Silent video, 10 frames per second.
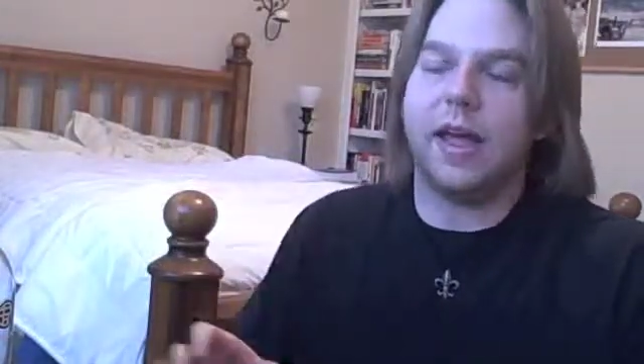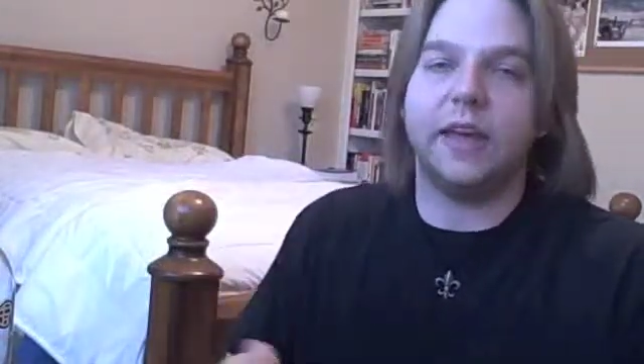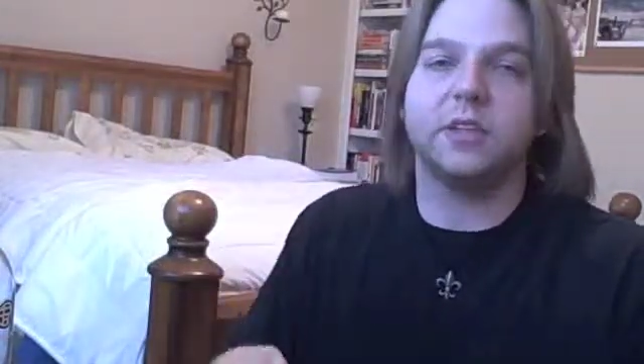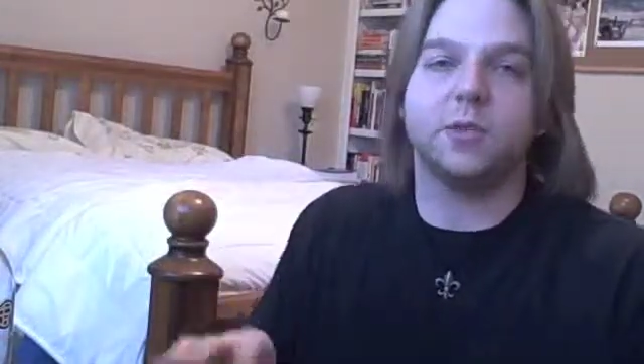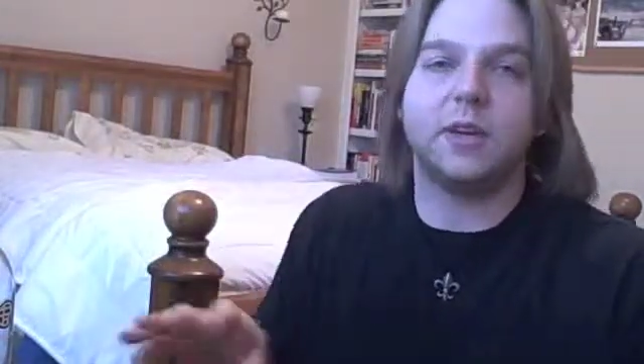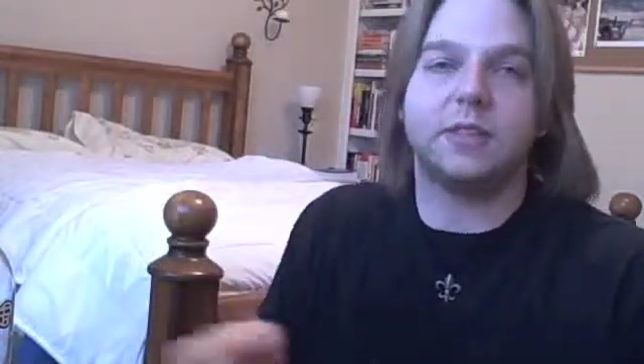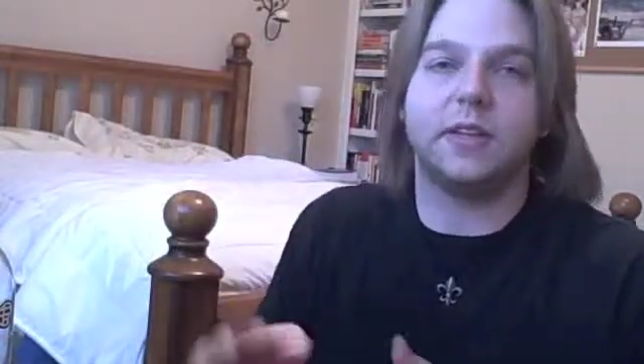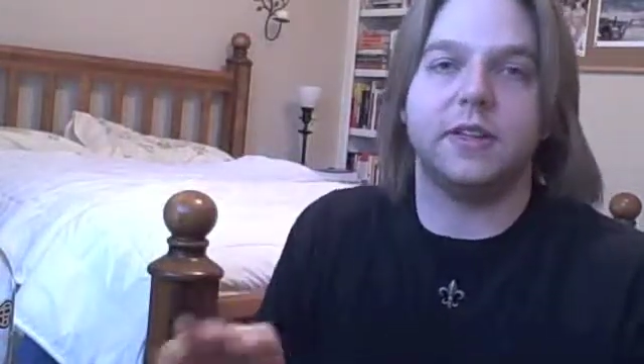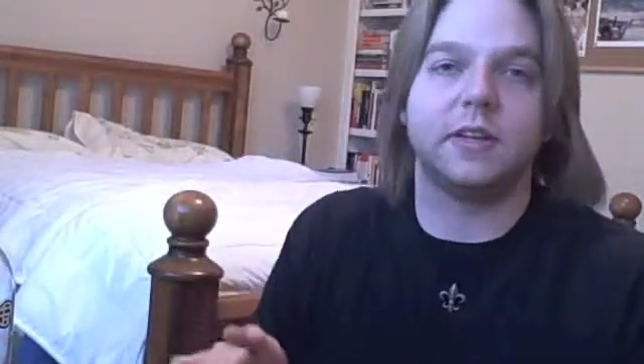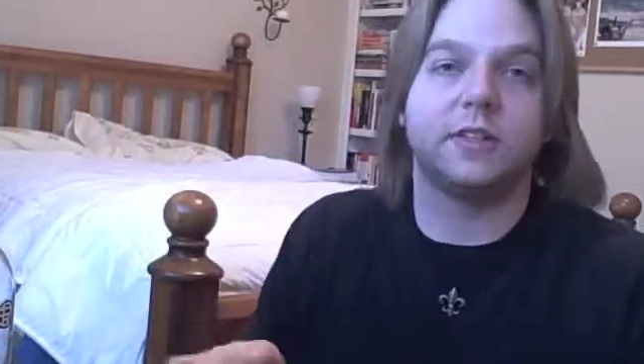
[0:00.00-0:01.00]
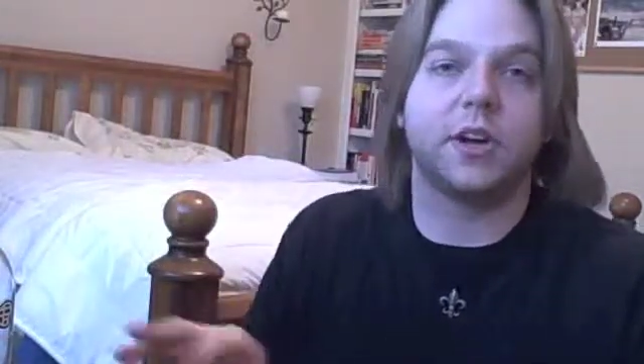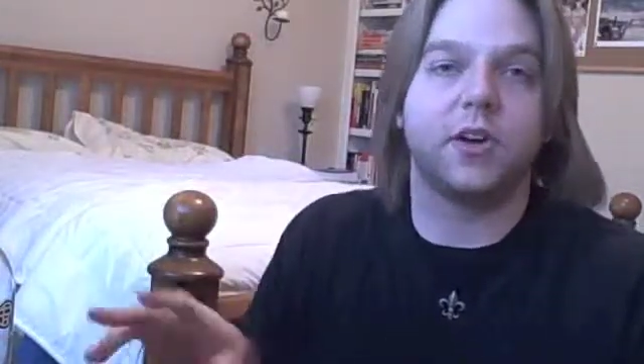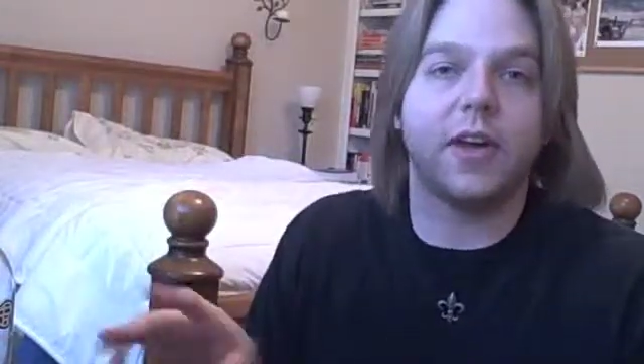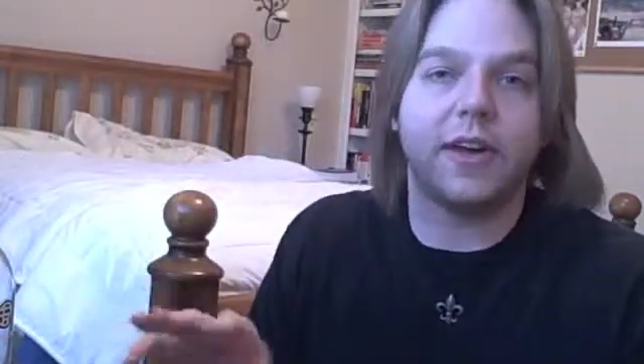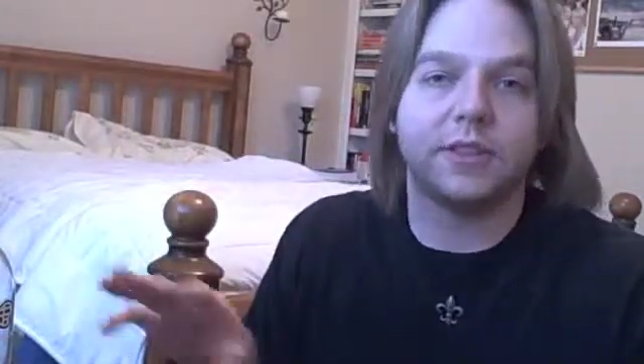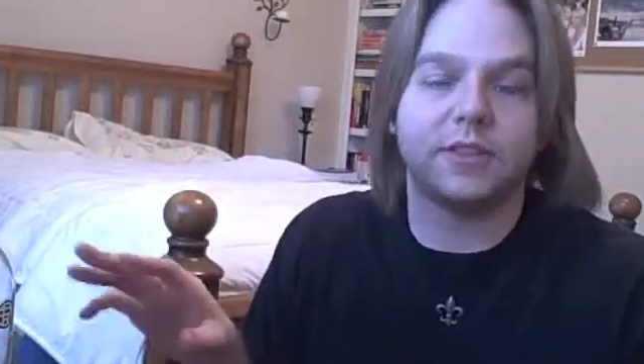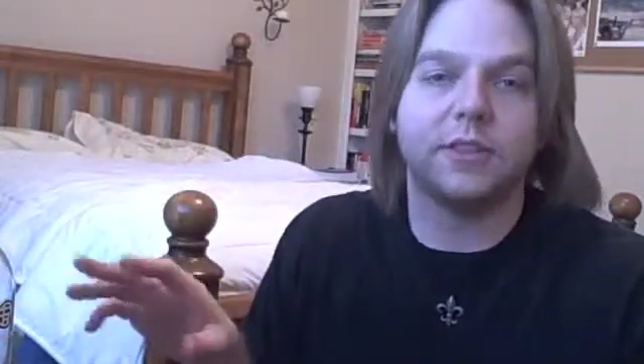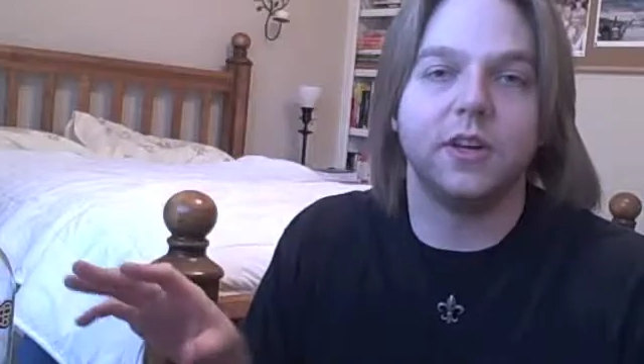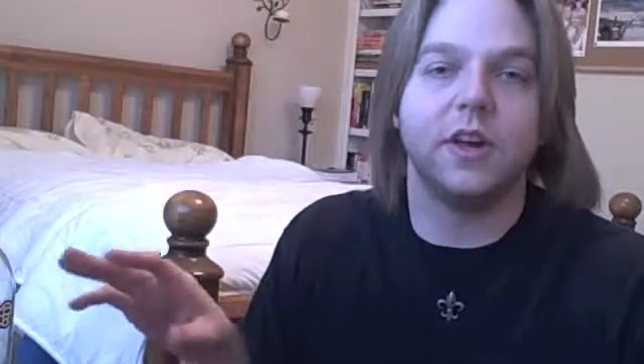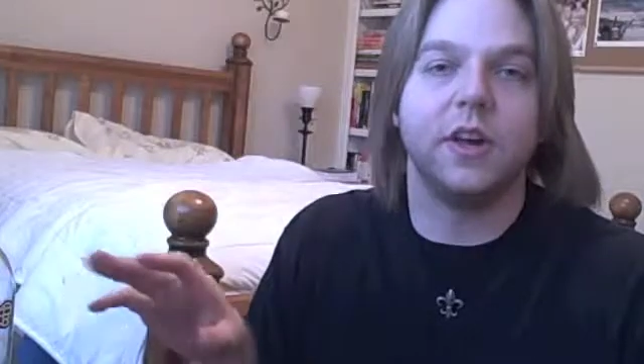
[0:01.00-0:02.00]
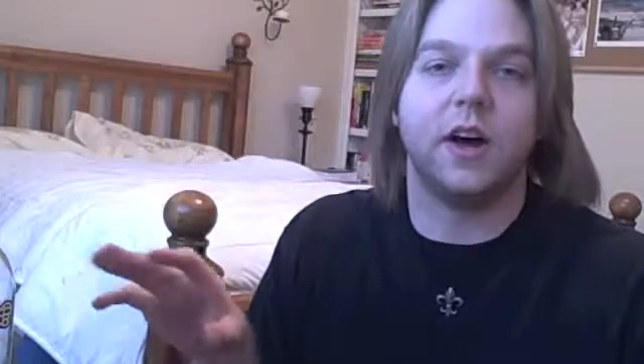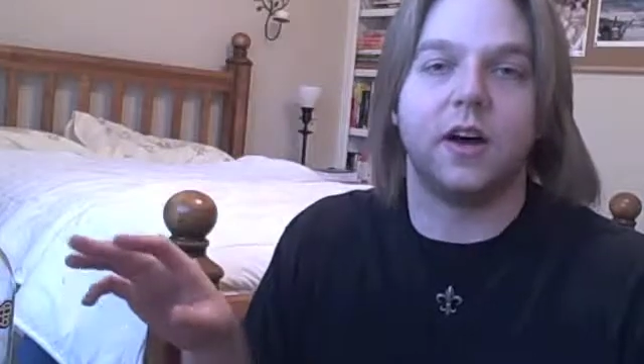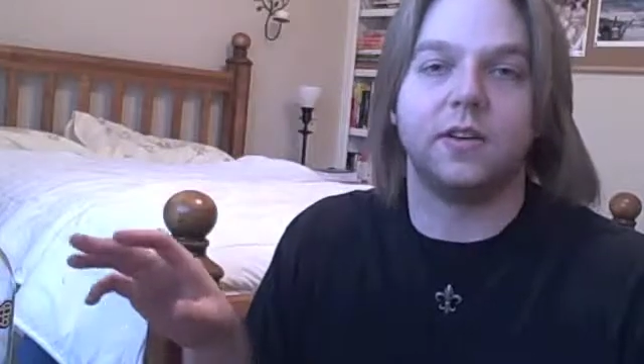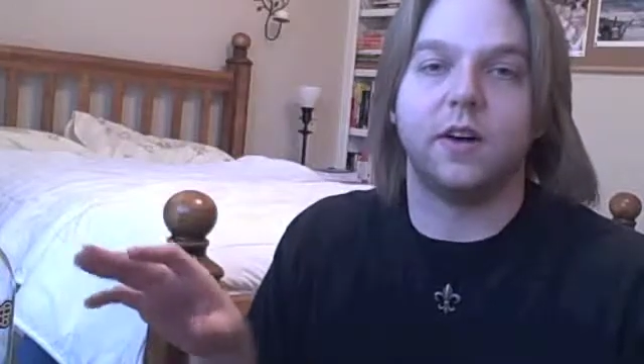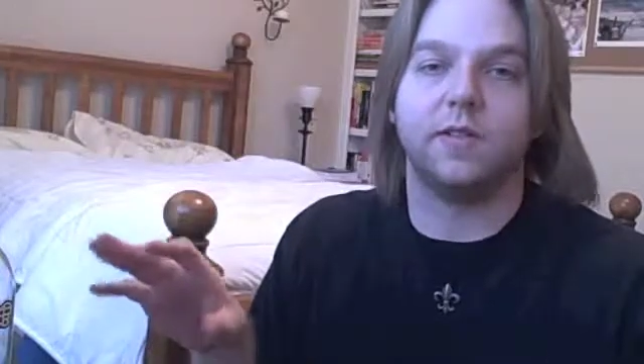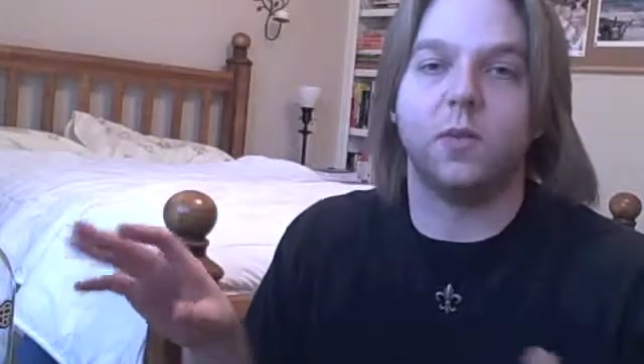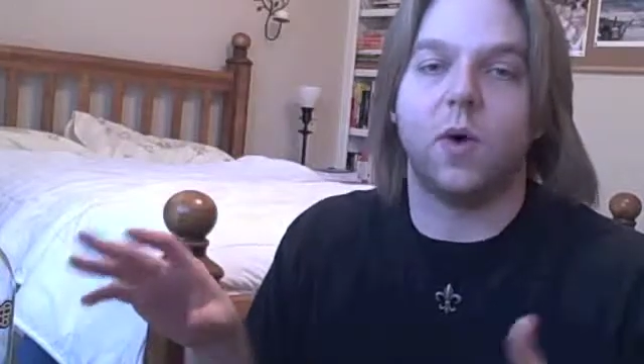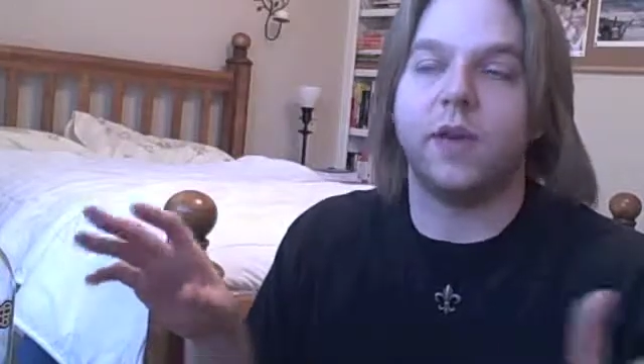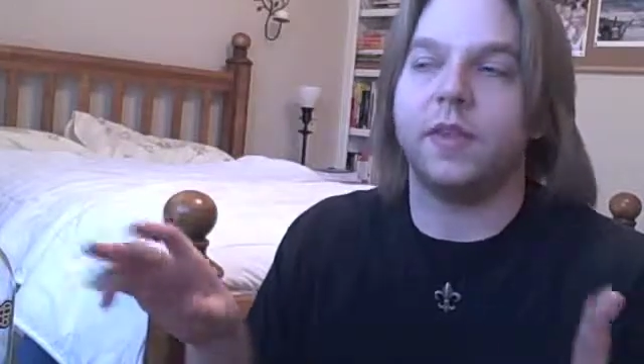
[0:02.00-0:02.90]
interested in the subtle hints of the wine.